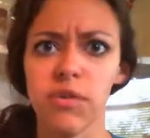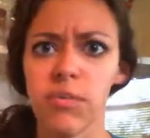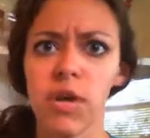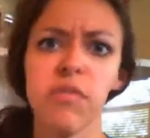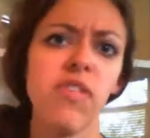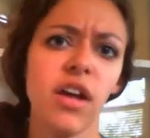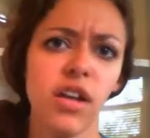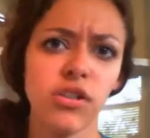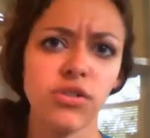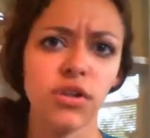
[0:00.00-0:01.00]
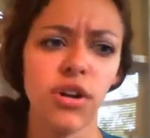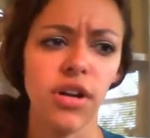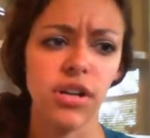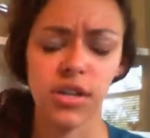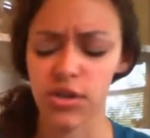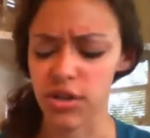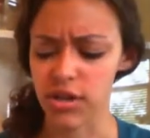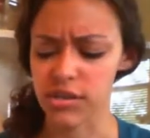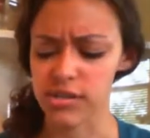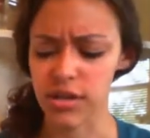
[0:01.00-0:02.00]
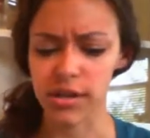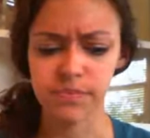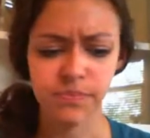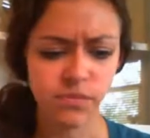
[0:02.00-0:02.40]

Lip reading: from them and that natural curiosity.